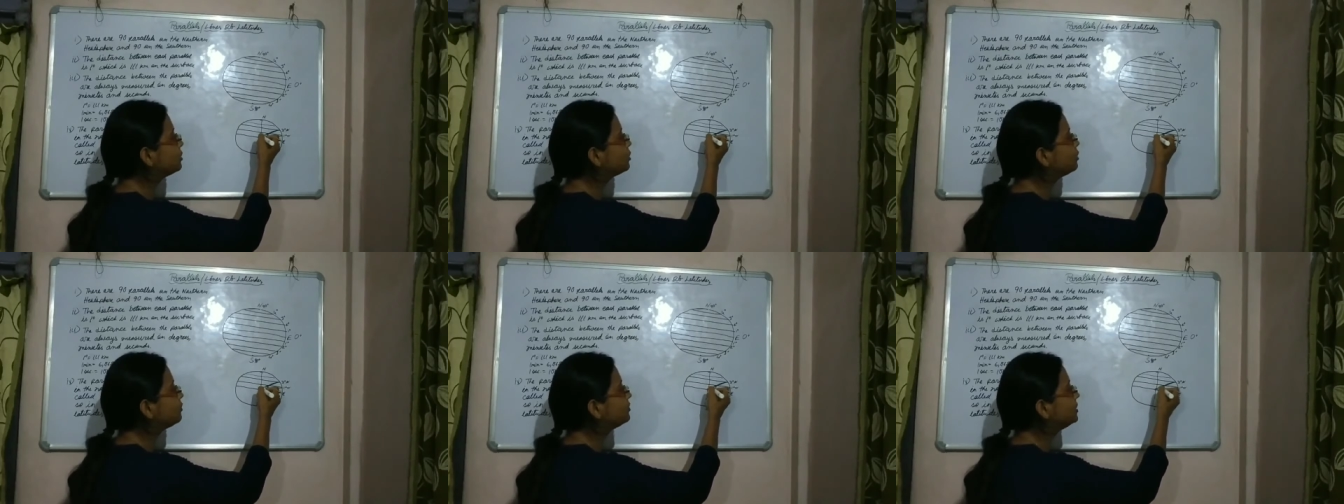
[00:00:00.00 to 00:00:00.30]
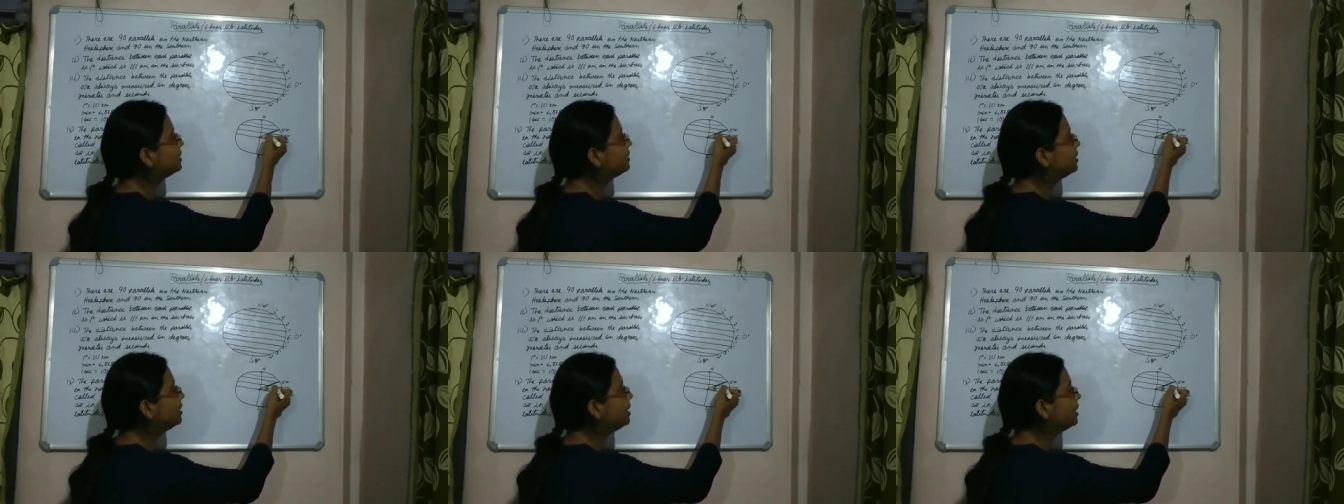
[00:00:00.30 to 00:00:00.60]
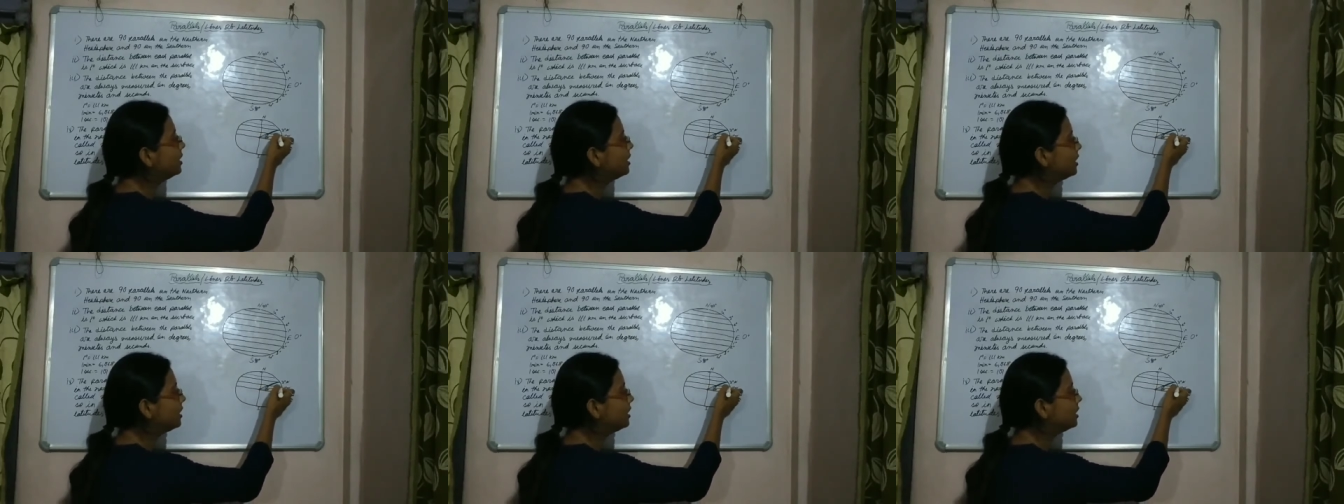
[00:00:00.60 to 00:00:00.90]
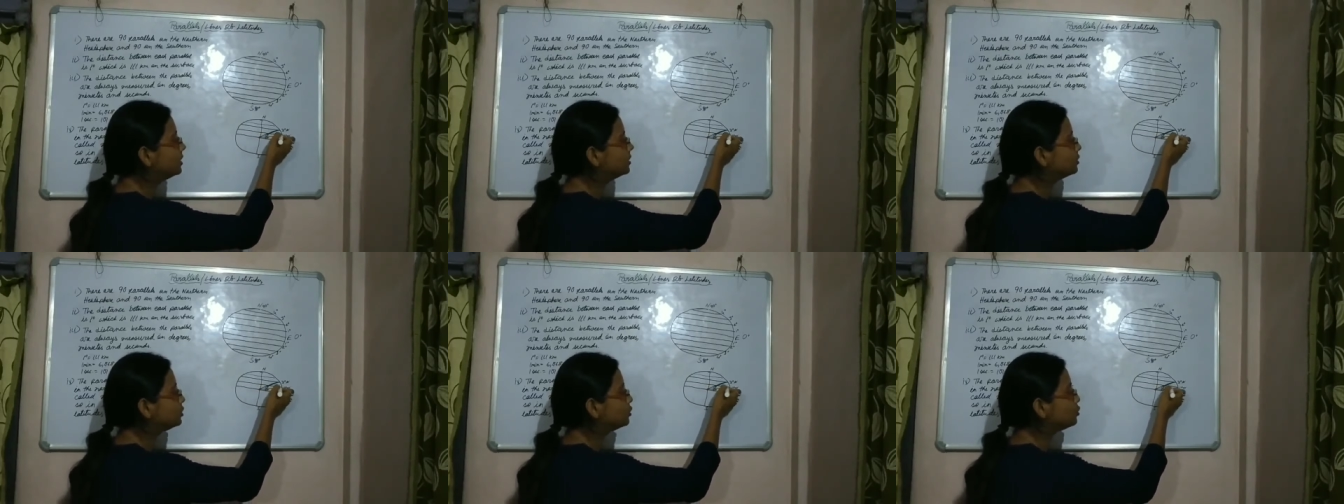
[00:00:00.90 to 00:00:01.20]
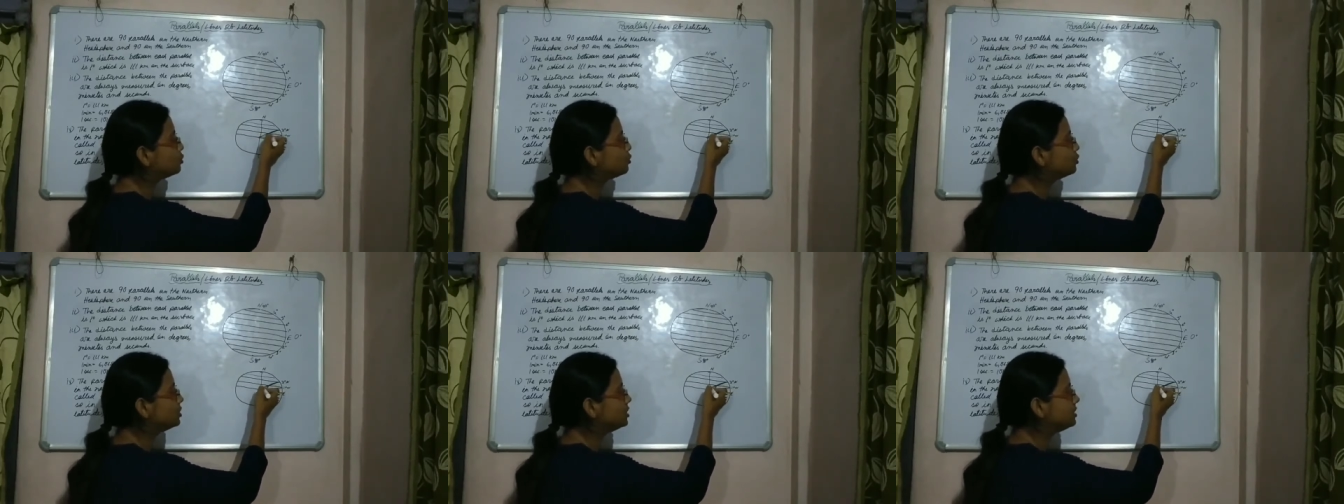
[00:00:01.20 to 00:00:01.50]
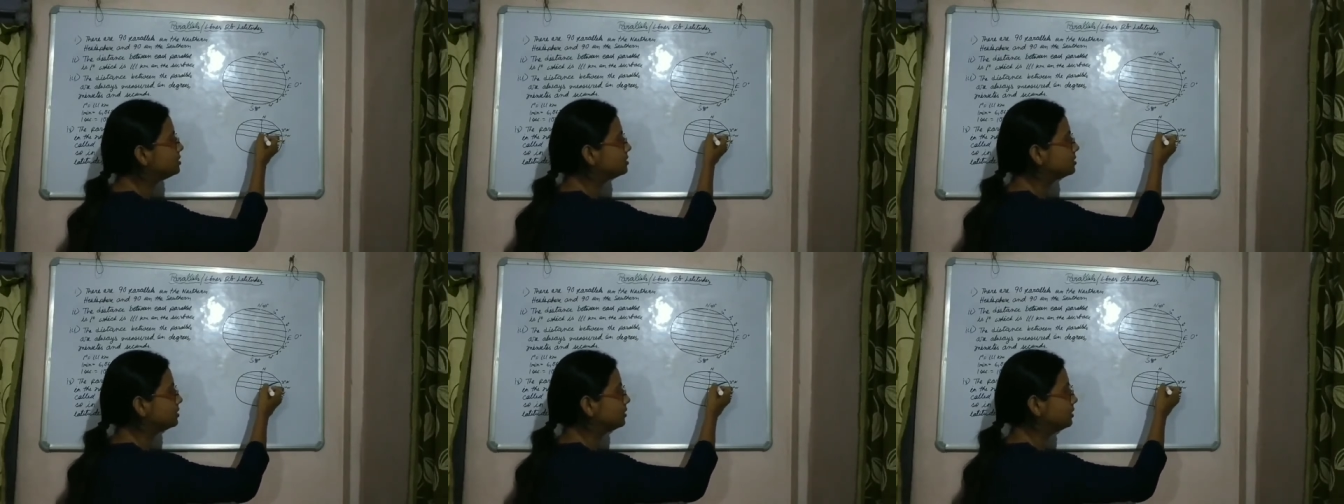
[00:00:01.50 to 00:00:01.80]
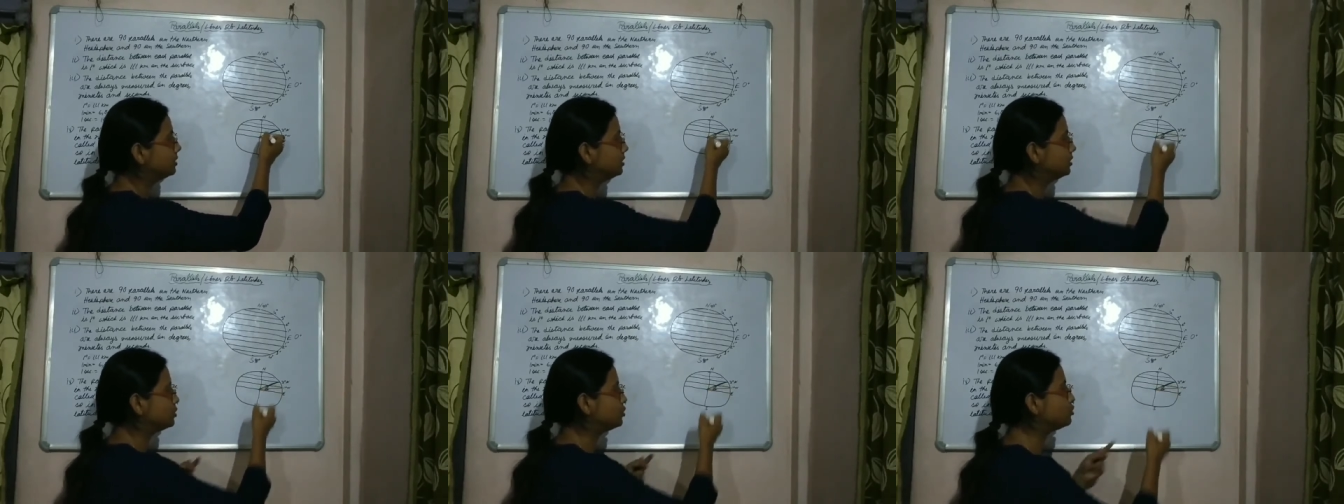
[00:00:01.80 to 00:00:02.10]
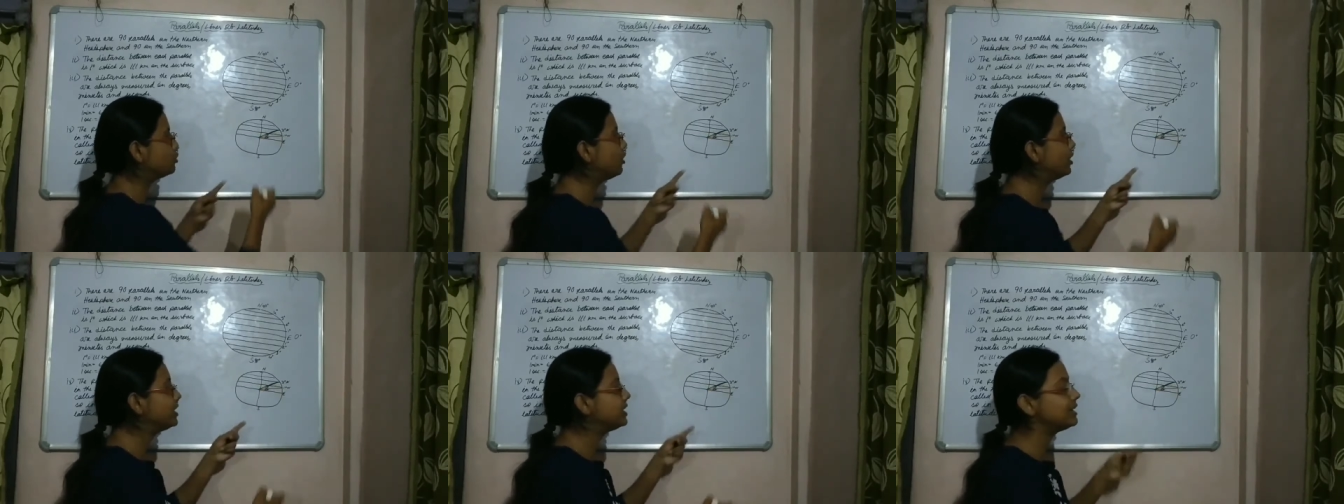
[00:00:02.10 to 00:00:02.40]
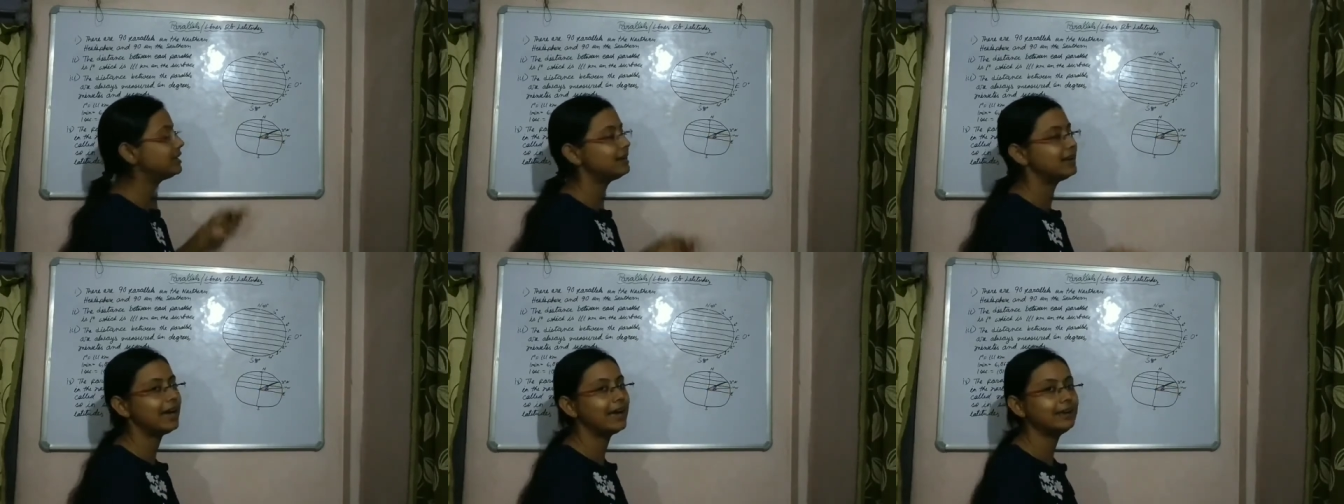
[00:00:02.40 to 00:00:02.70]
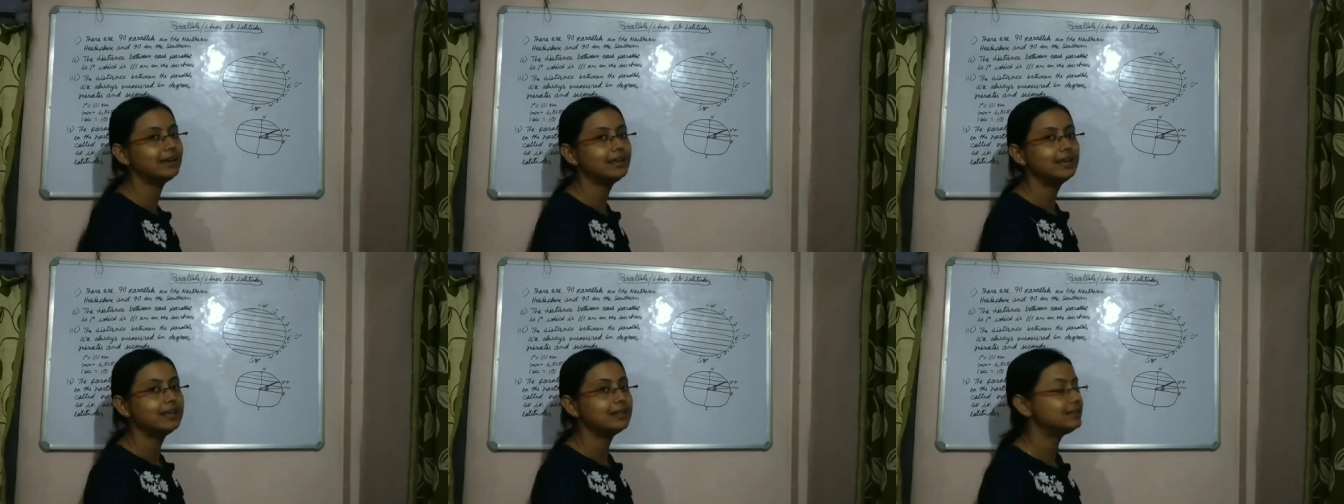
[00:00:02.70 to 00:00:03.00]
of the earth through this drawing a line,